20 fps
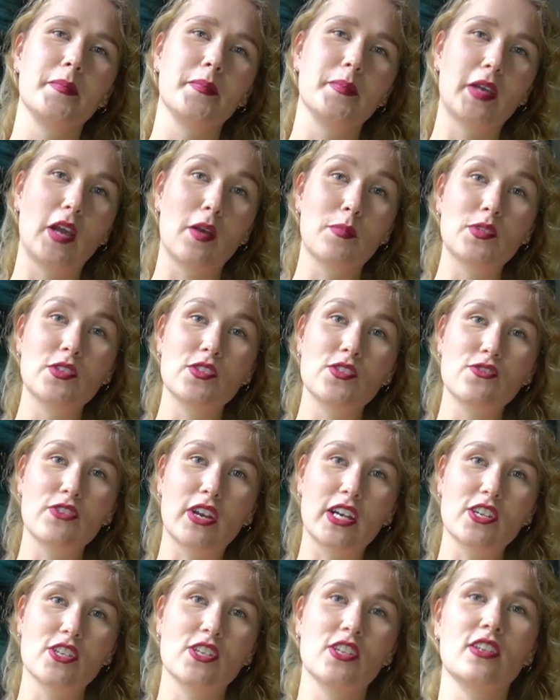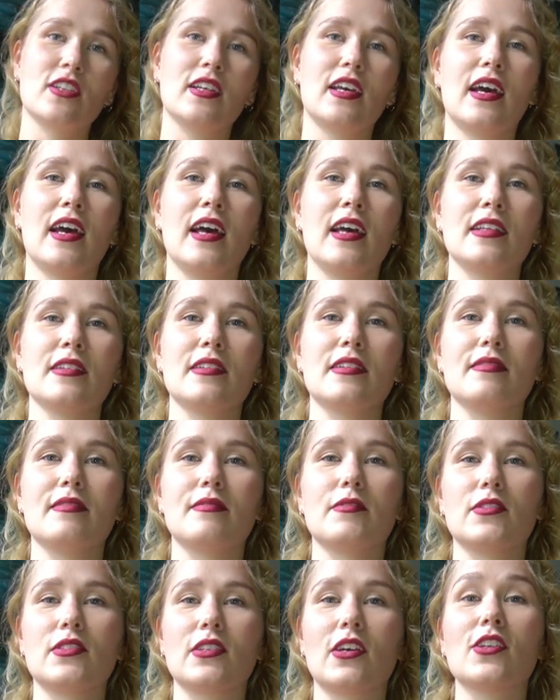become a distraction and
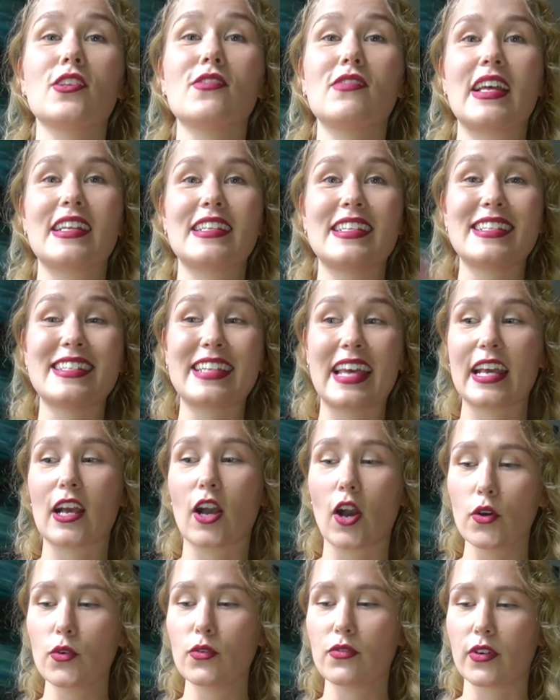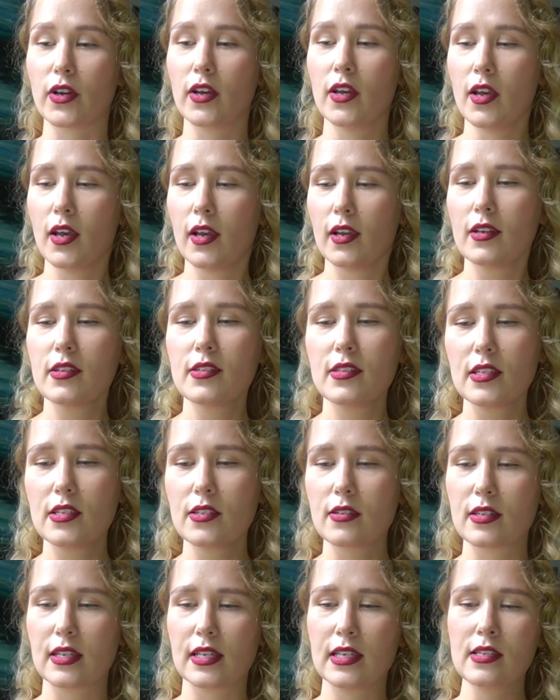just kind of let it take over. Because this
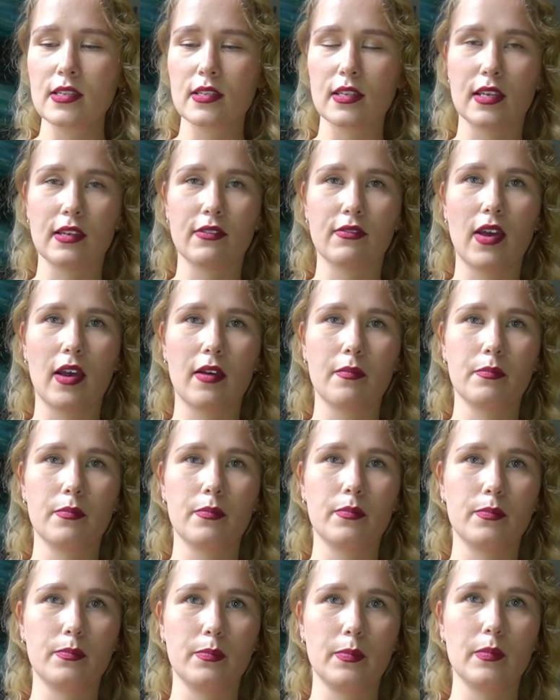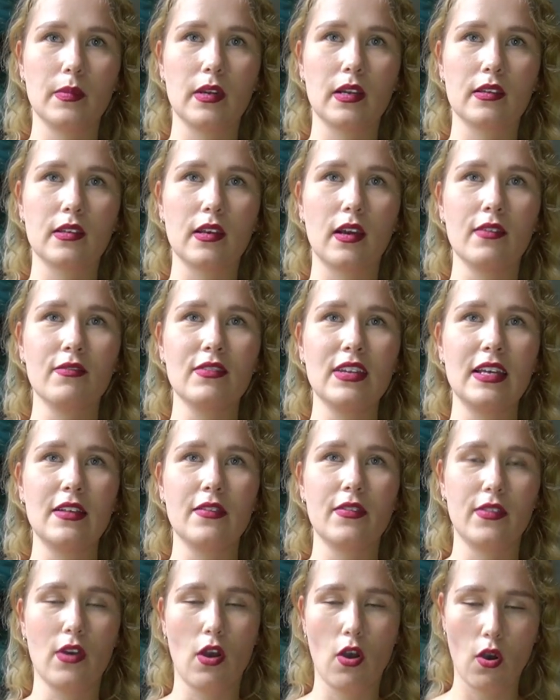could easily have had, like, I've knit
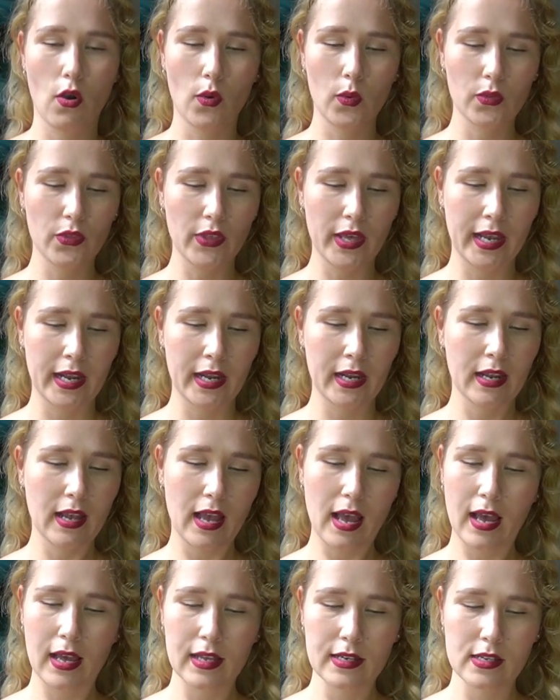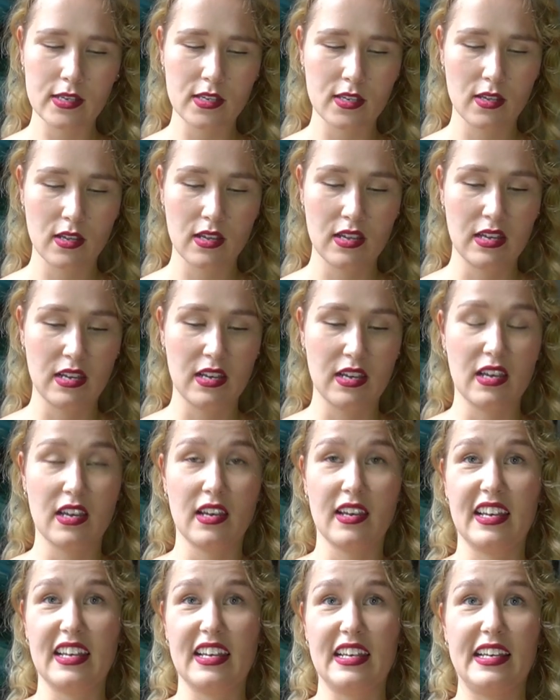the whole thing and
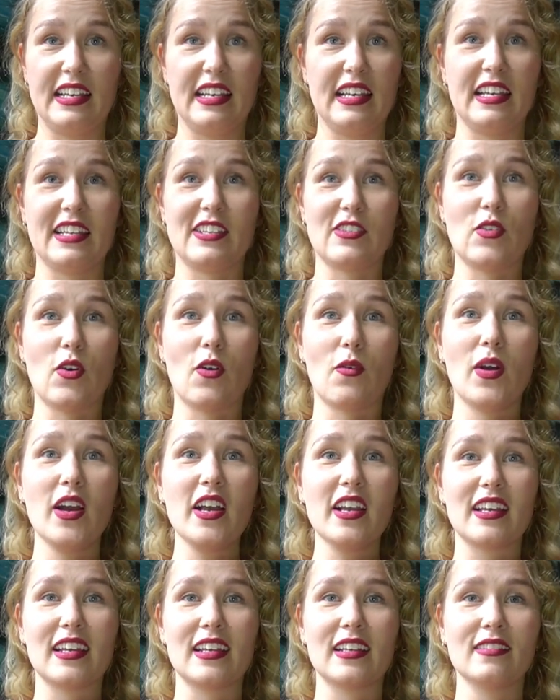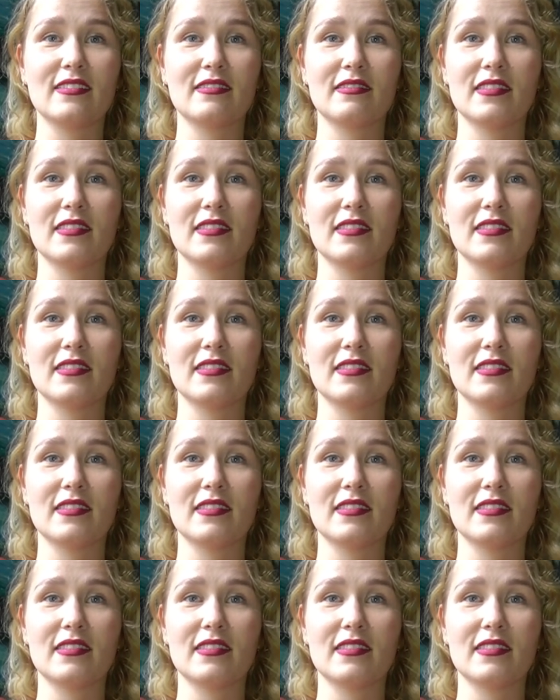it's not working.